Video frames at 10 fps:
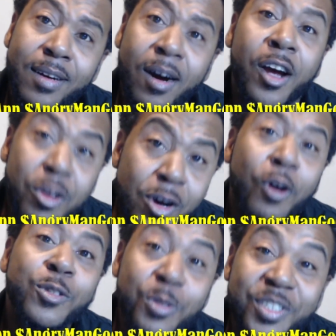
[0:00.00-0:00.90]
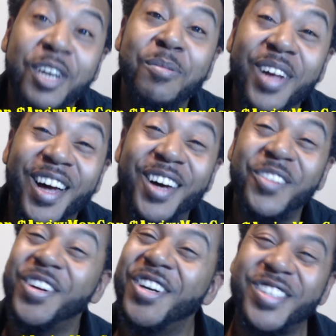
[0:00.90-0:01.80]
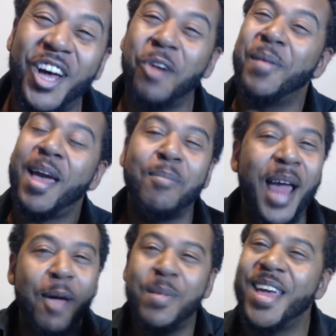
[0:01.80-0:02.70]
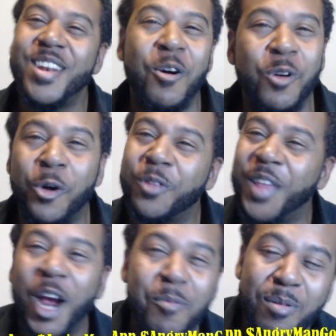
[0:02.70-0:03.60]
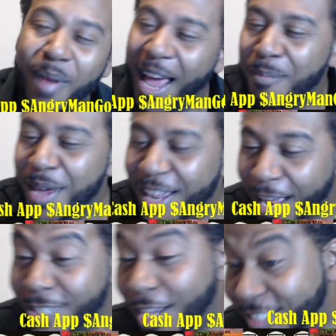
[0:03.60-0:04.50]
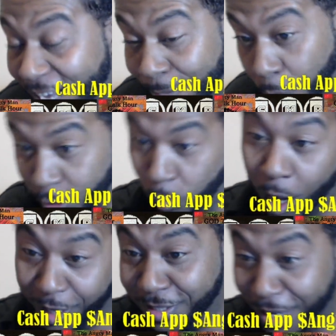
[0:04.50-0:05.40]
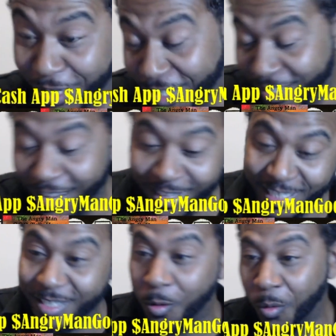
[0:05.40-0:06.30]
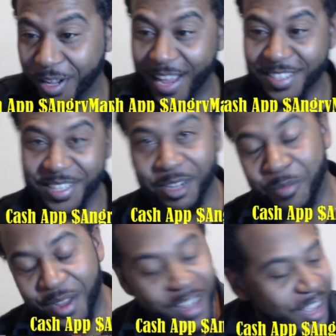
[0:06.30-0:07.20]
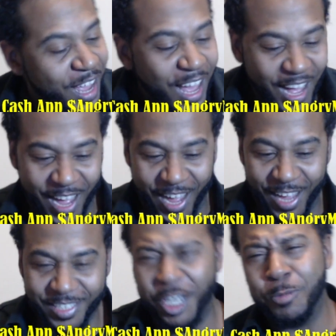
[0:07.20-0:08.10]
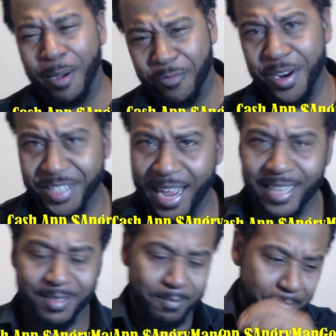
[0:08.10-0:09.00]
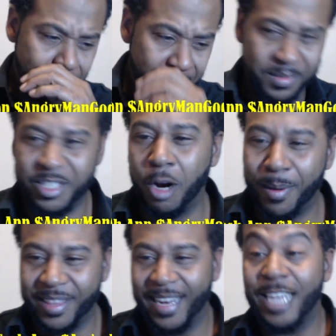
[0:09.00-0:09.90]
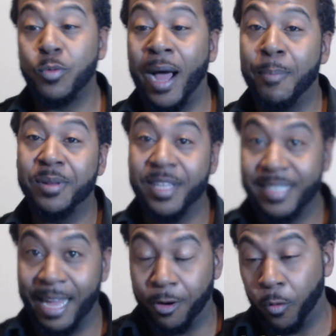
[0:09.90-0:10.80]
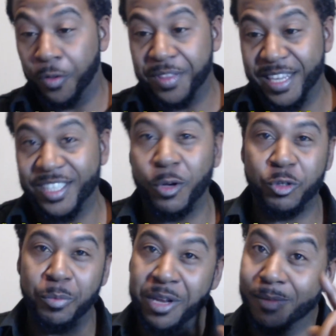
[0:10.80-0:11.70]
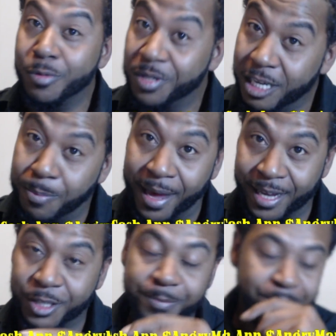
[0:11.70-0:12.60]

are you going through something, dog? Real talk, man. Black men don't go to therapy. Black men, I ain't trying to sound like Boyce Watkins out here now. He's a corny ass nigga. But excuse my French, guys. Sorry about that. That's why I put this out on the Social Media Boutique page